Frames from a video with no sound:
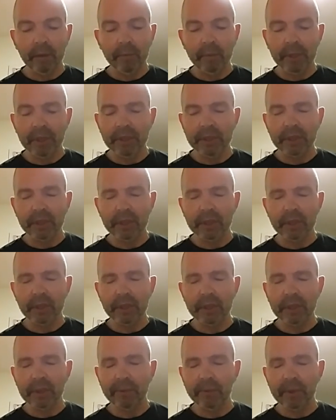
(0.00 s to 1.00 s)
But it's
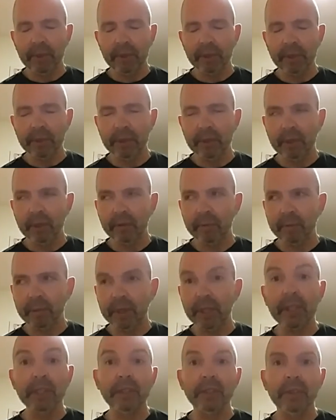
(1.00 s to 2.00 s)
different,
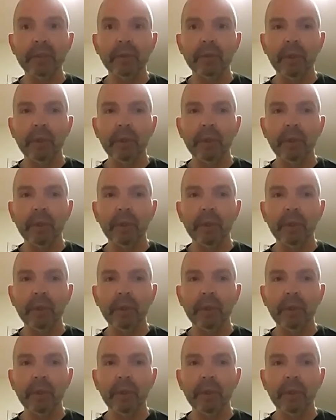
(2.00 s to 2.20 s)
as